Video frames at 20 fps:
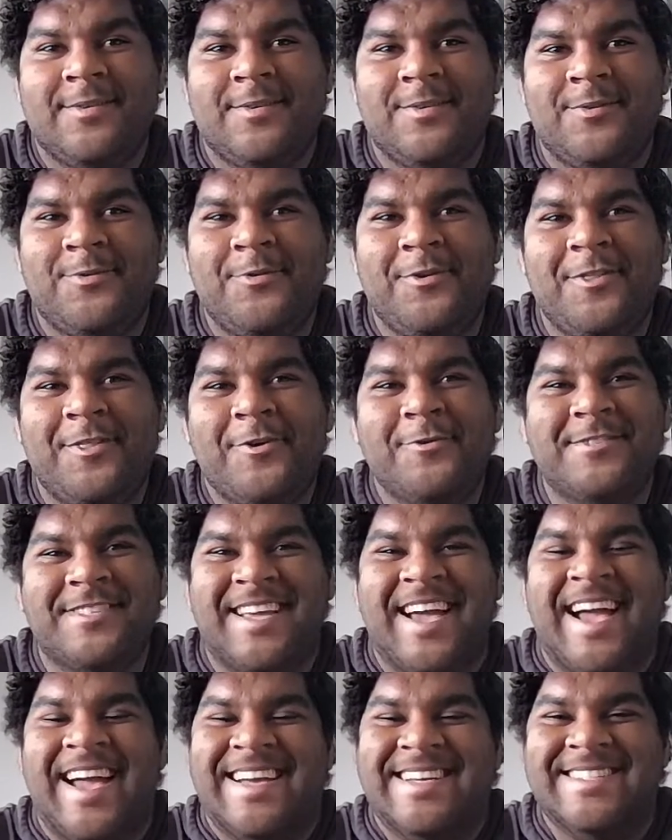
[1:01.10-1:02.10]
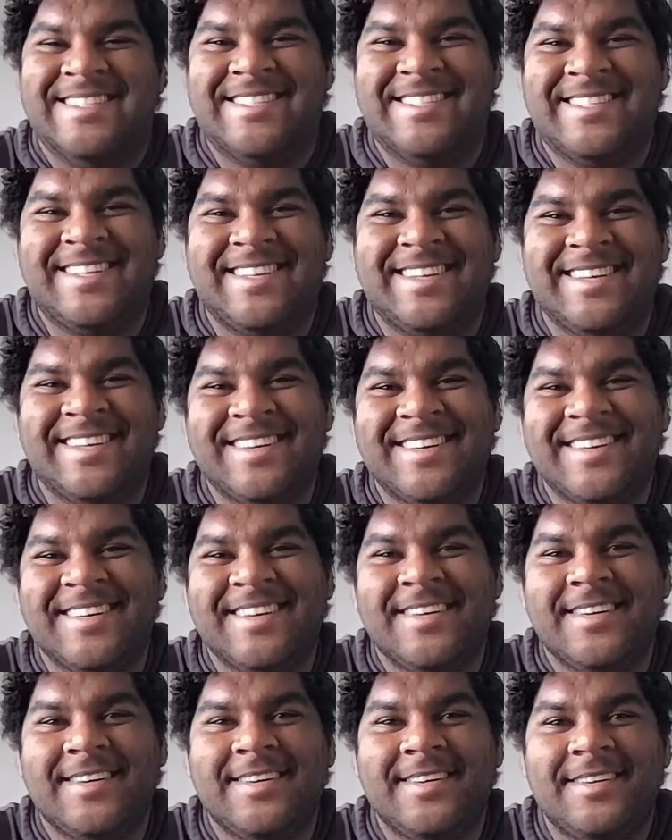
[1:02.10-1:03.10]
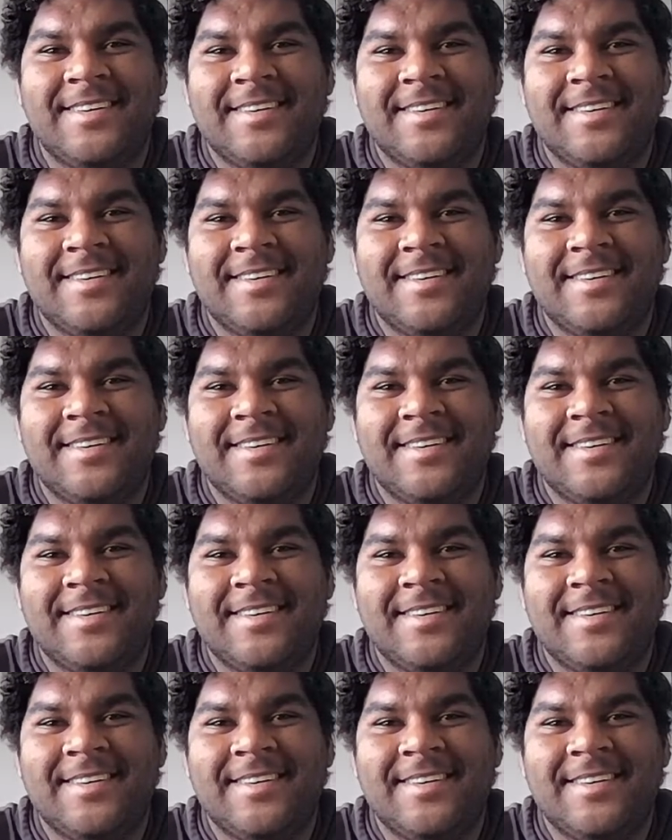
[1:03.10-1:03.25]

Where are those guys? Separate us.